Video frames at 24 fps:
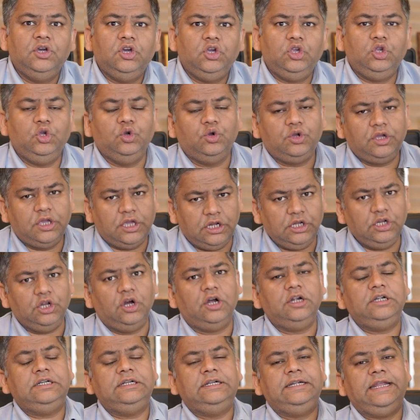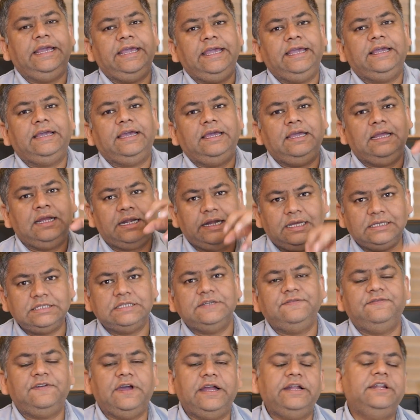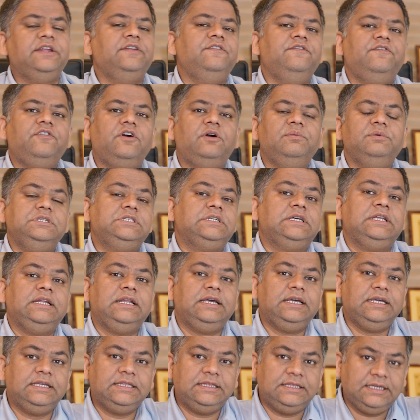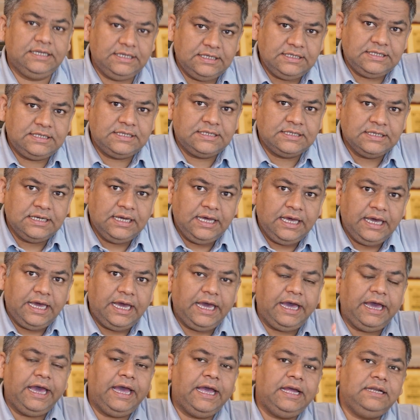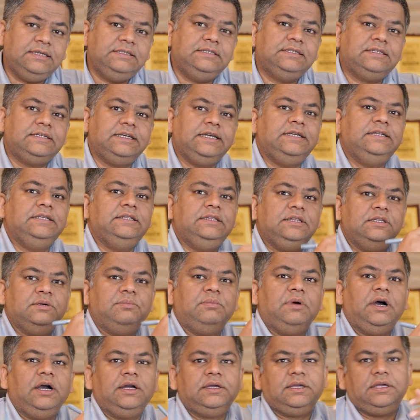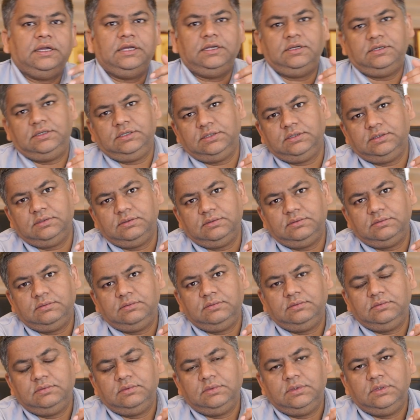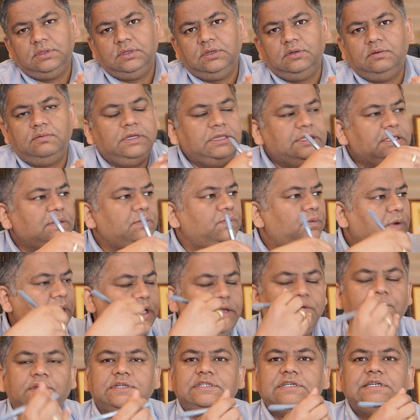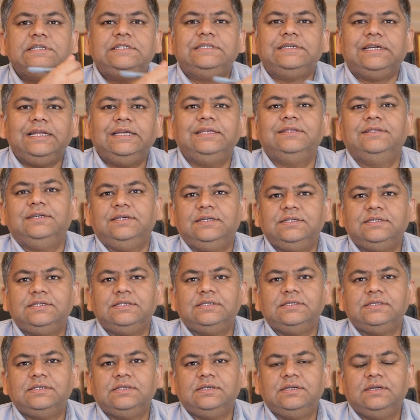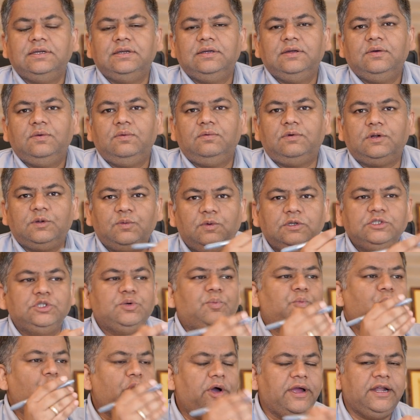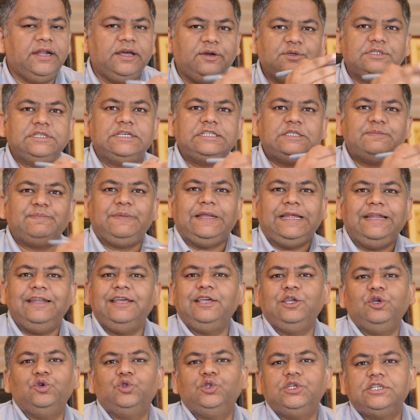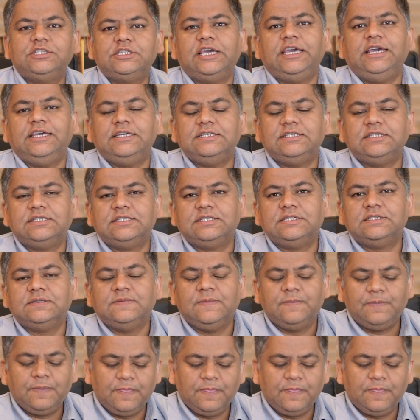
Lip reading: You cannot take a classified information like this and trade in the market. Well, then why was I telling this? What was the point I was explaining you this case?